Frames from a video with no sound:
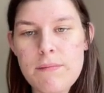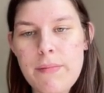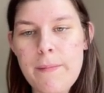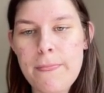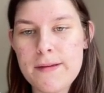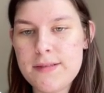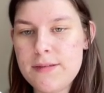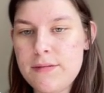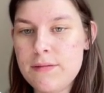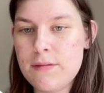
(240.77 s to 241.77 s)
but it's
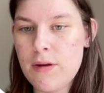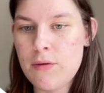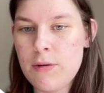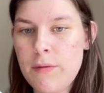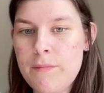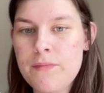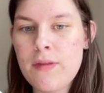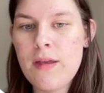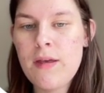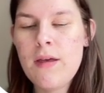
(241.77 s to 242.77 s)
still not horrible.
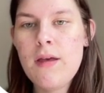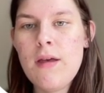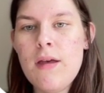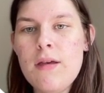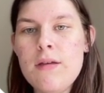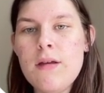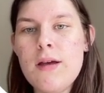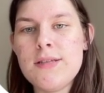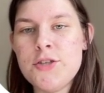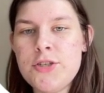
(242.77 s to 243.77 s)

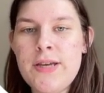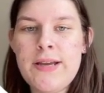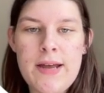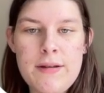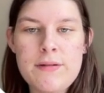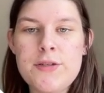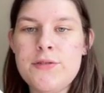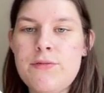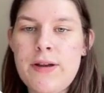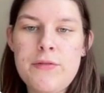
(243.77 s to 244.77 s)
Essentially, again,
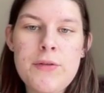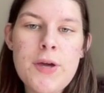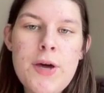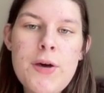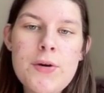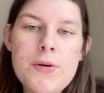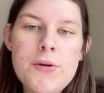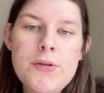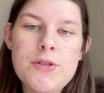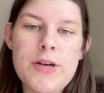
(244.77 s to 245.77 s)
just running through the
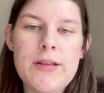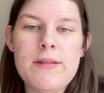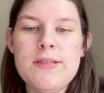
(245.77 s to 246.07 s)
code, training.